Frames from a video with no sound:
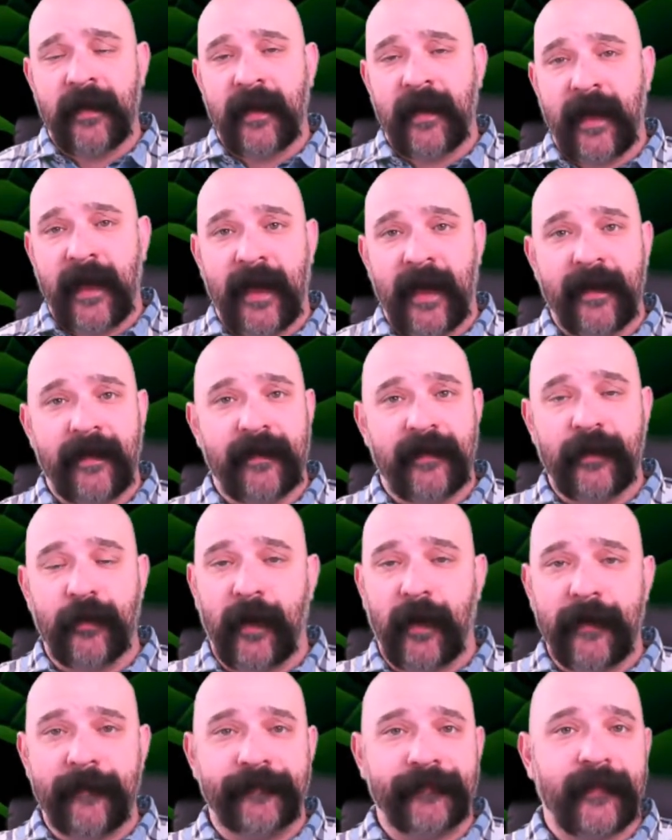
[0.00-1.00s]
And you know
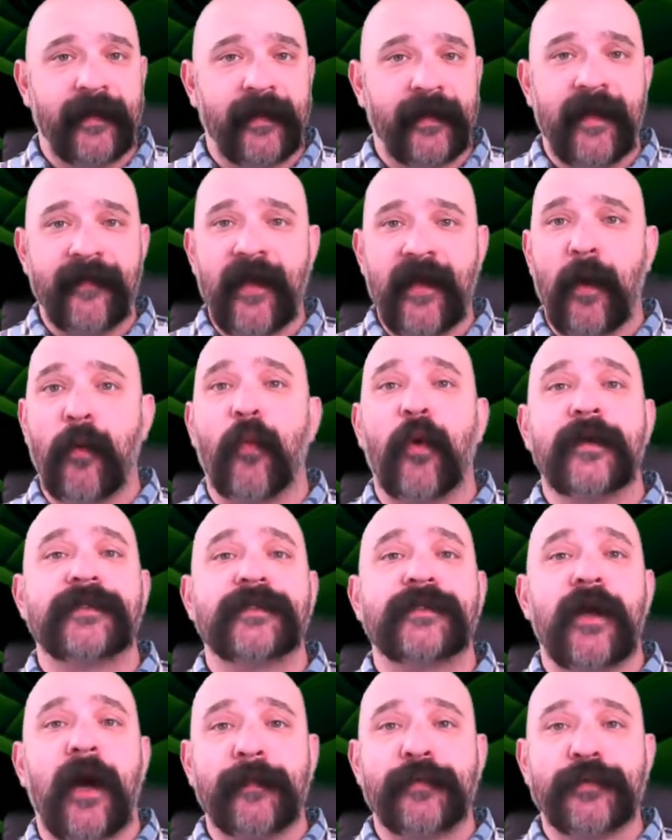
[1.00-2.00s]
what? Get that
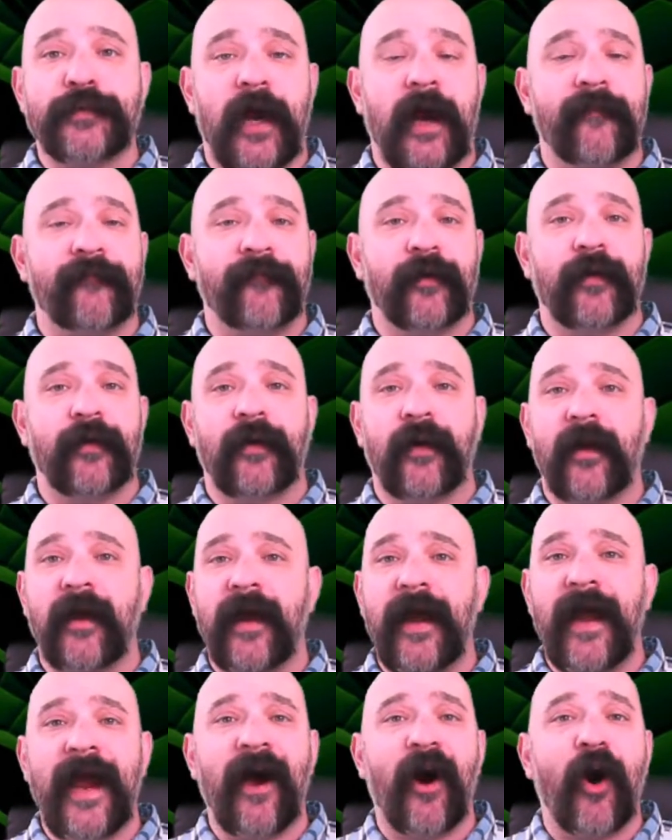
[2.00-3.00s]
one-stop shop for
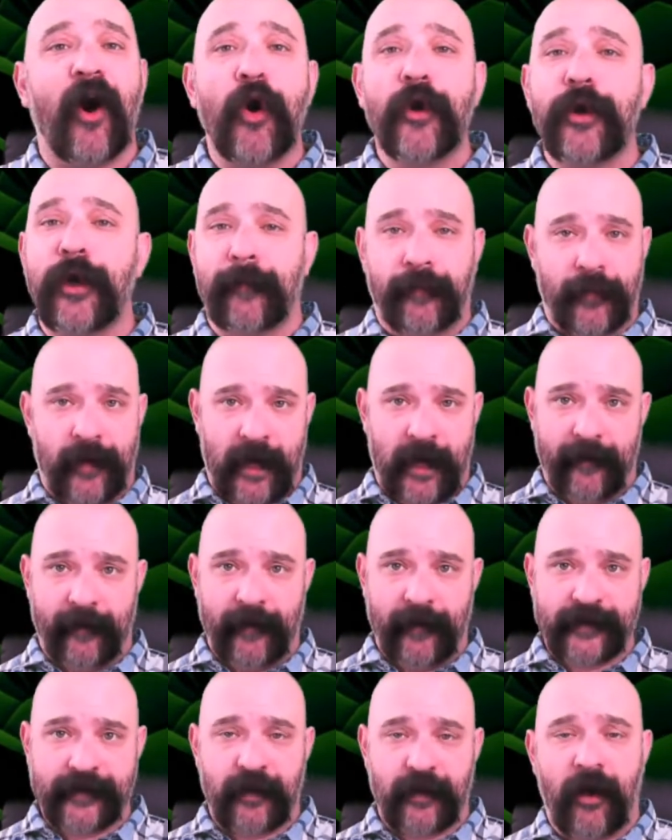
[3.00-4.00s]
all your
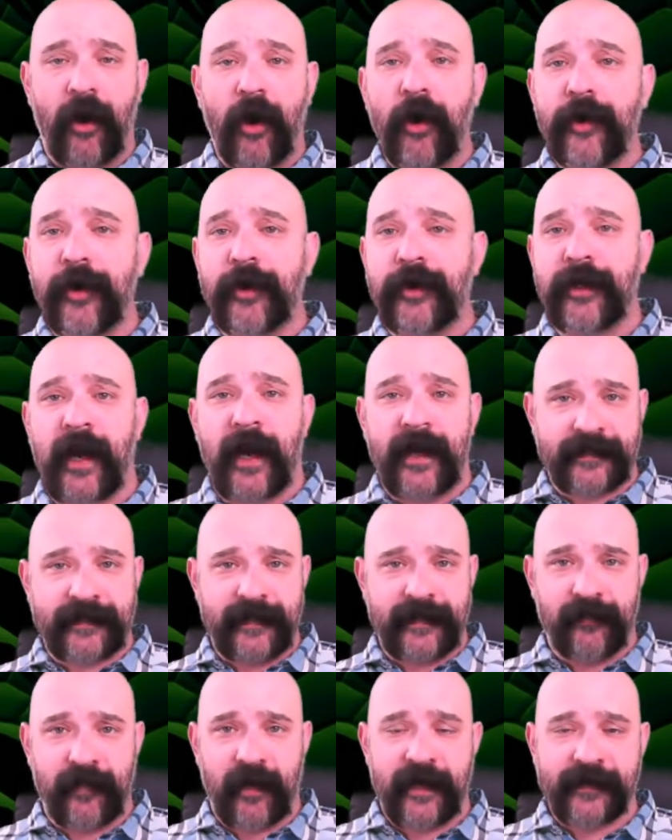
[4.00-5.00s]
primers, all your
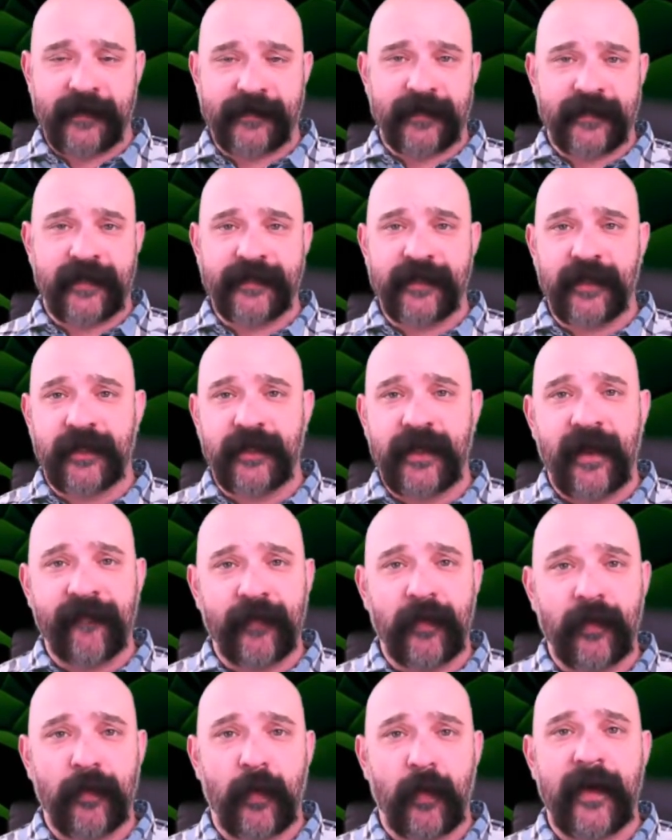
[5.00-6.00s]
Dynasty rosters, because you're
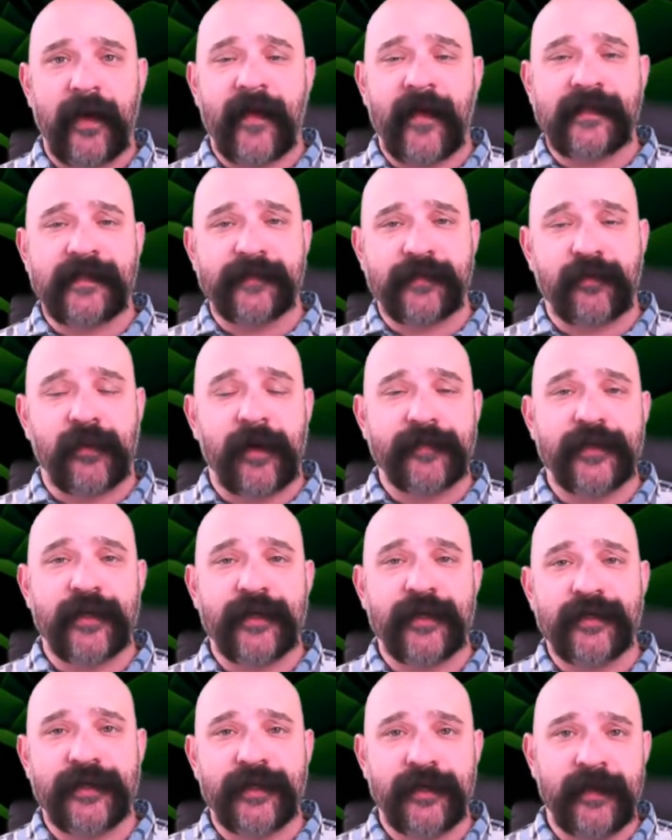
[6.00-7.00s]
definitely going to want to get that
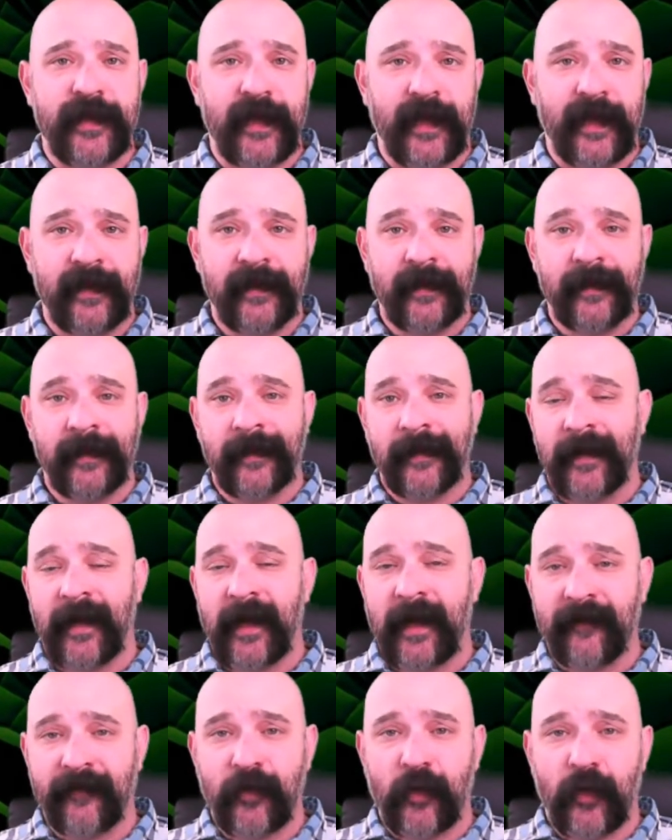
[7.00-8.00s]
subscription today.
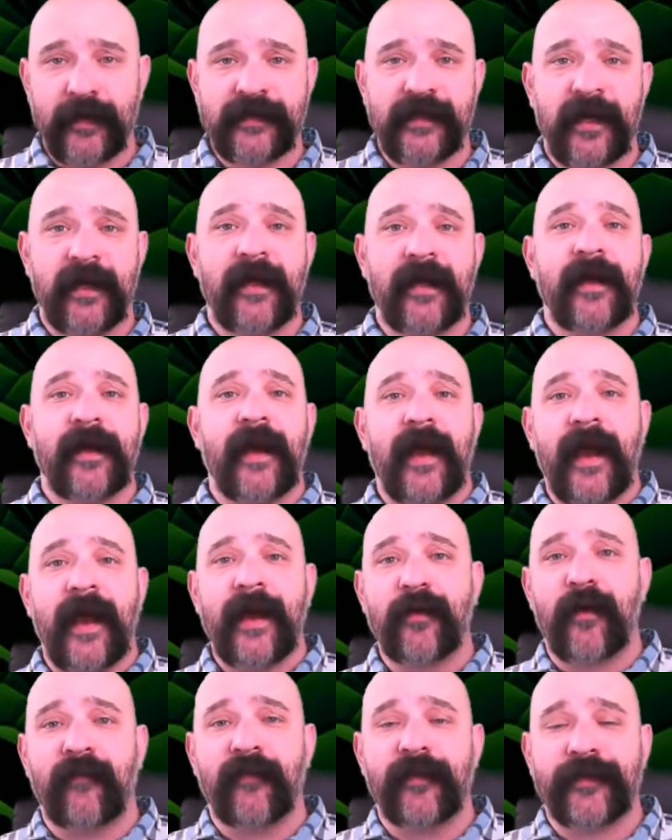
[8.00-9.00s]
And of course,
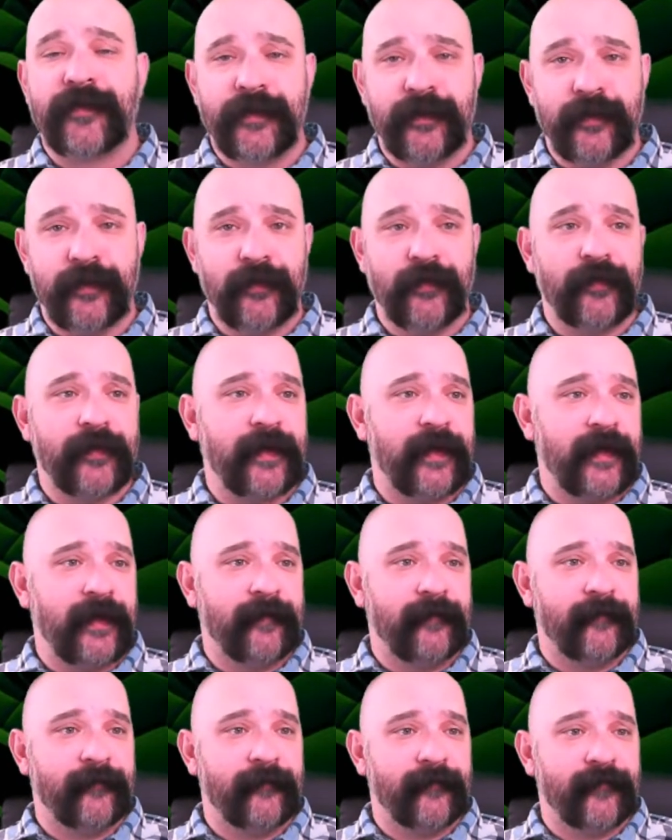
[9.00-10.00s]
head over to
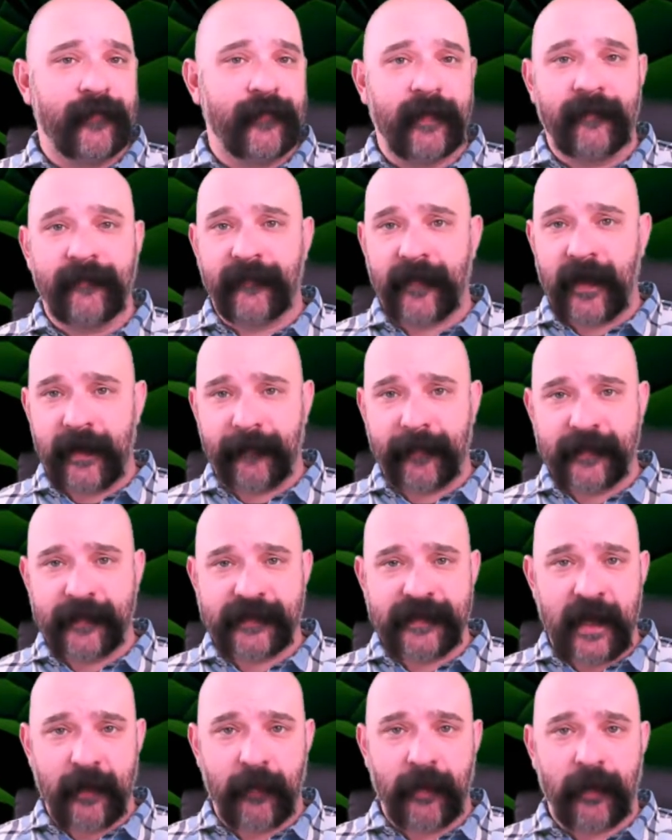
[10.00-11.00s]
the Vipers
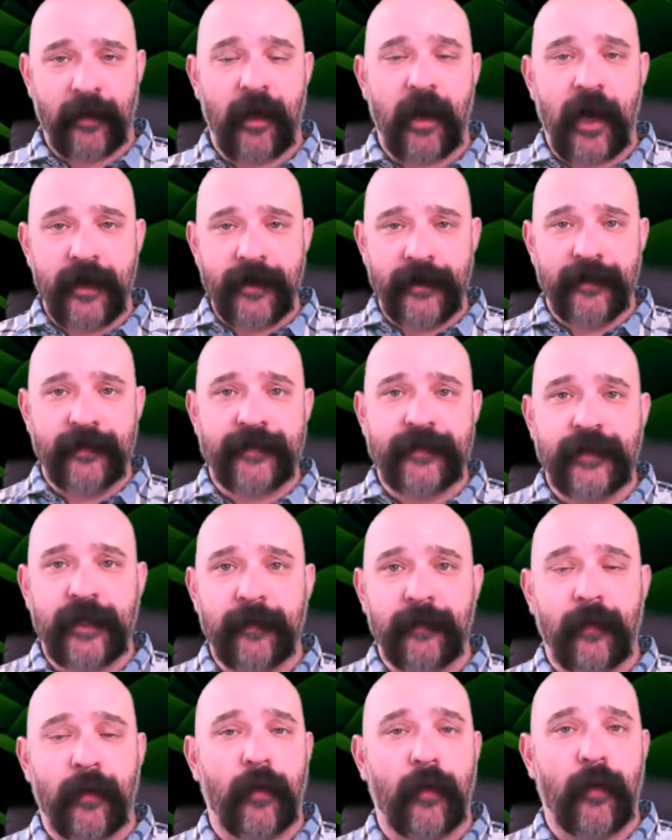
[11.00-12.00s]
Network on
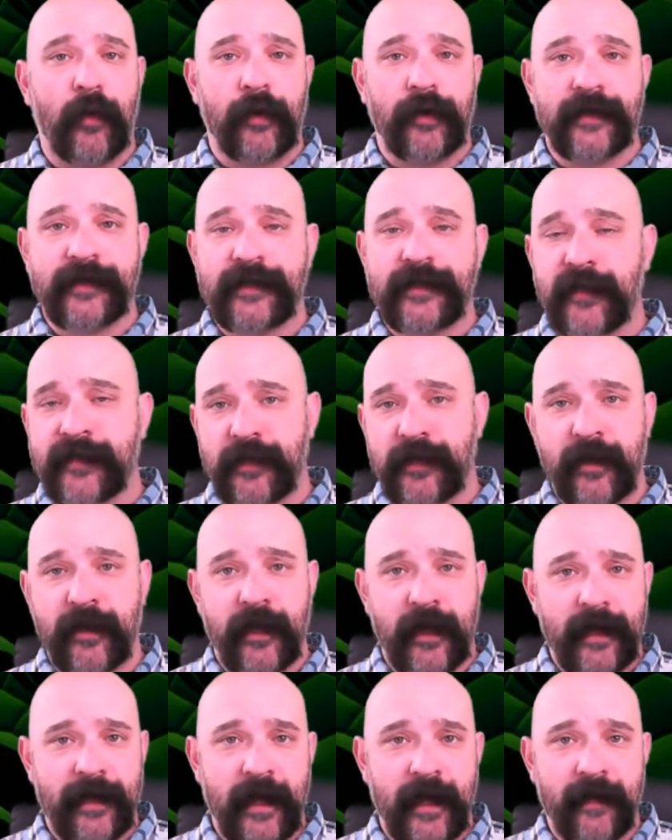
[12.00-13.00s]
YouTube or listen to us
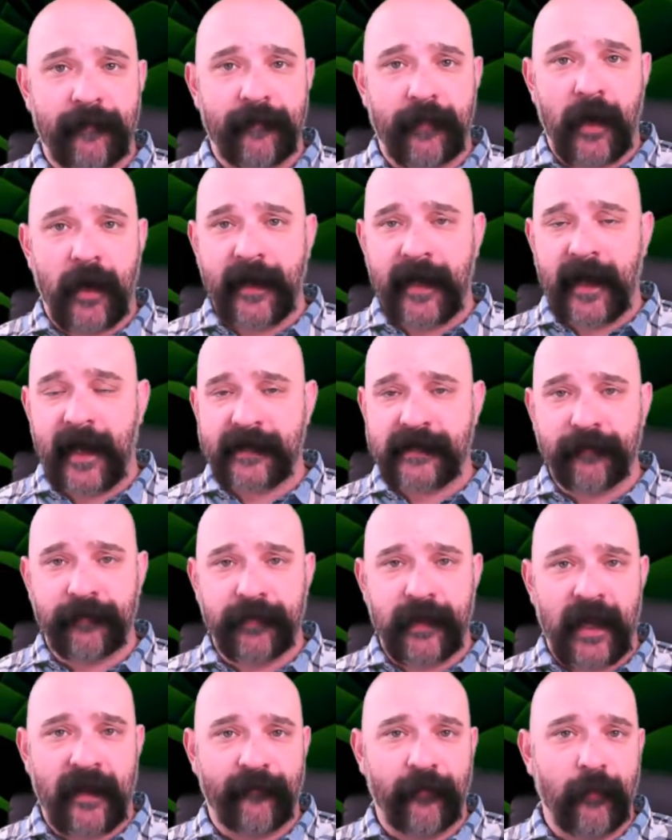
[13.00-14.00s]
on any kind of podcasting
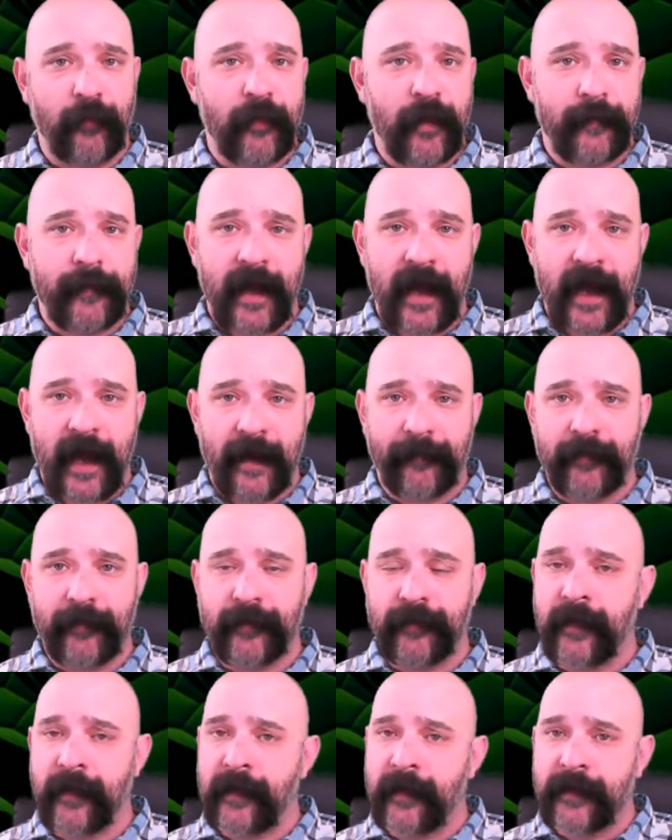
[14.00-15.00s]
platform, whether it be
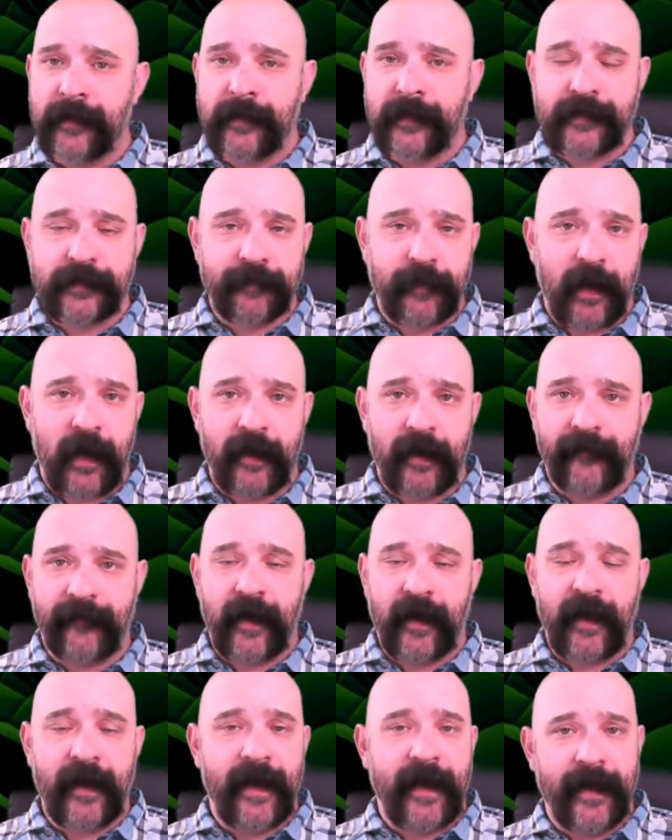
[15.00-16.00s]
Apple,
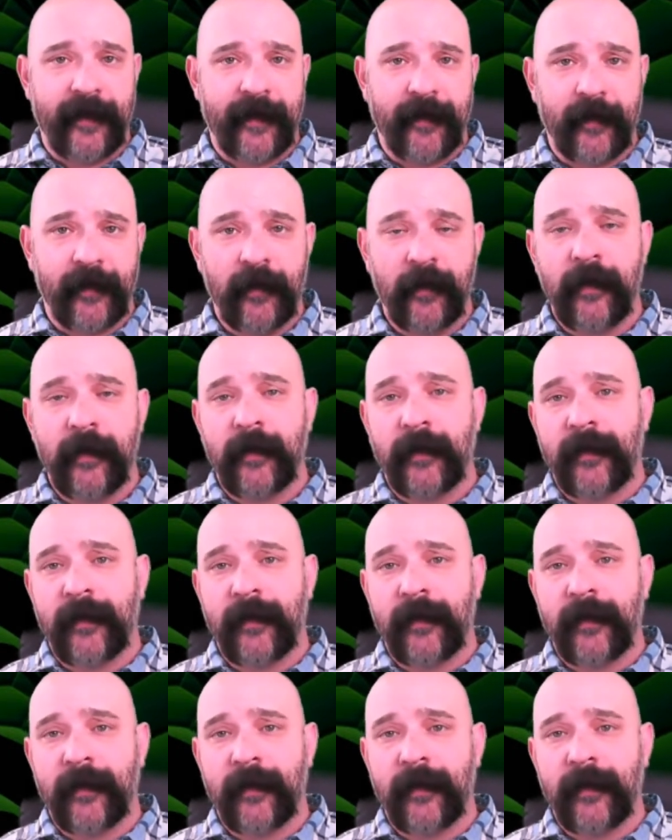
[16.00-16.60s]
Spotify, Anchor.